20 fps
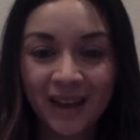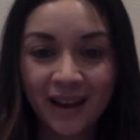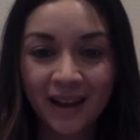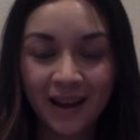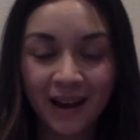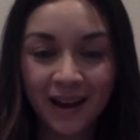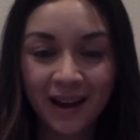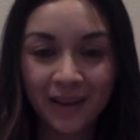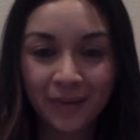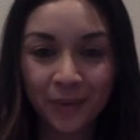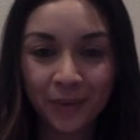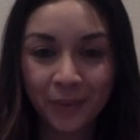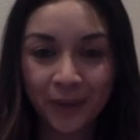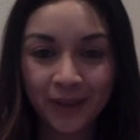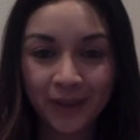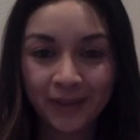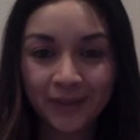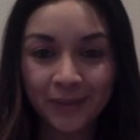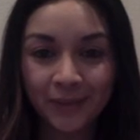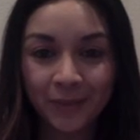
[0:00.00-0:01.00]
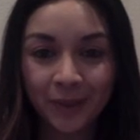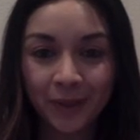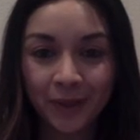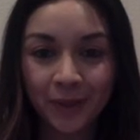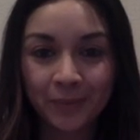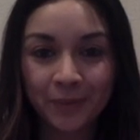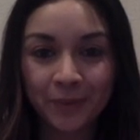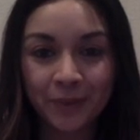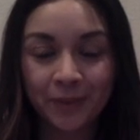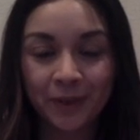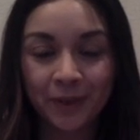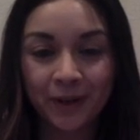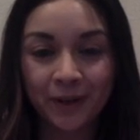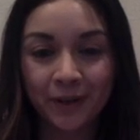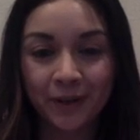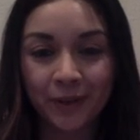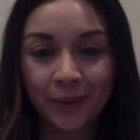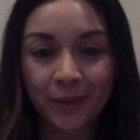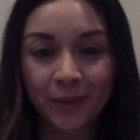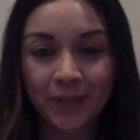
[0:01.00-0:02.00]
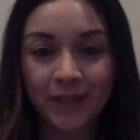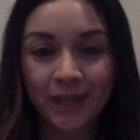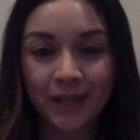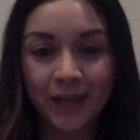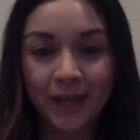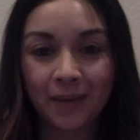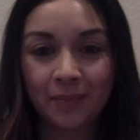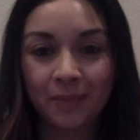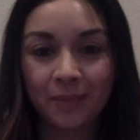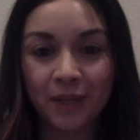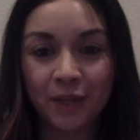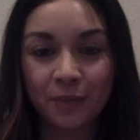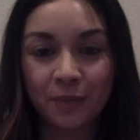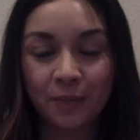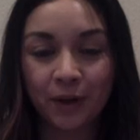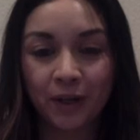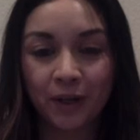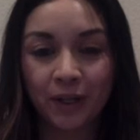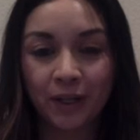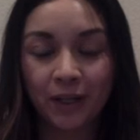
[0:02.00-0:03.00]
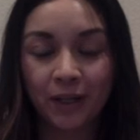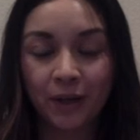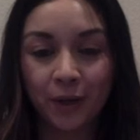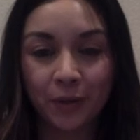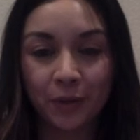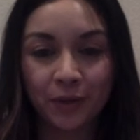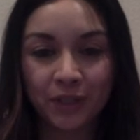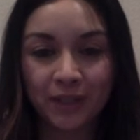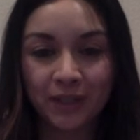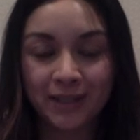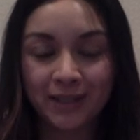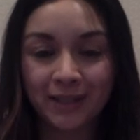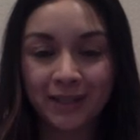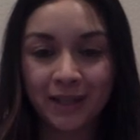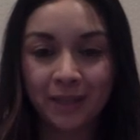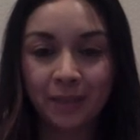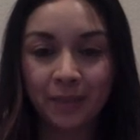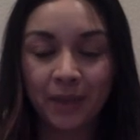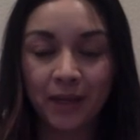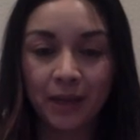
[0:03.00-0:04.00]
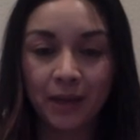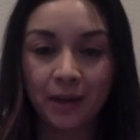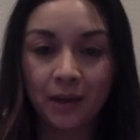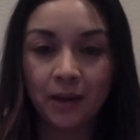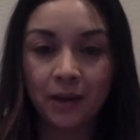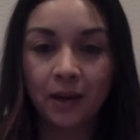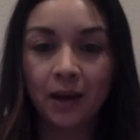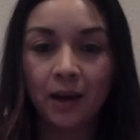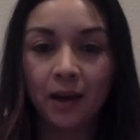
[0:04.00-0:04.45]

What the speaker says: Hi everyone, welcome to our 3-day Beachbody coaching sneak peek.